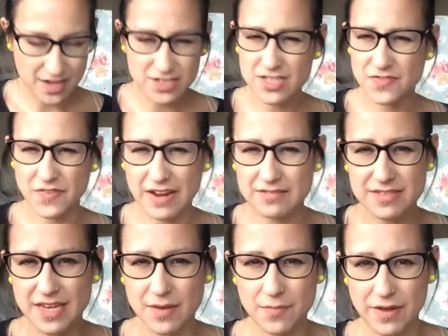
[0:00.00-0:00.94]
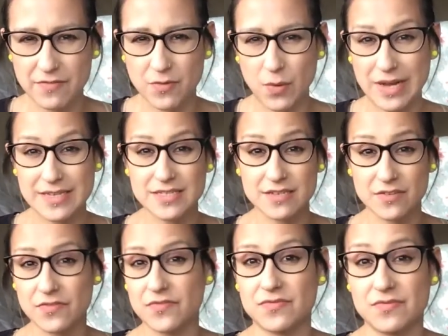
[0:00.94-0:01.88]
I just found it a bit of a waste
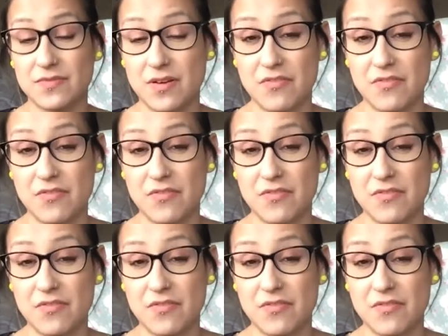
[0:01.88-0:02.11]
of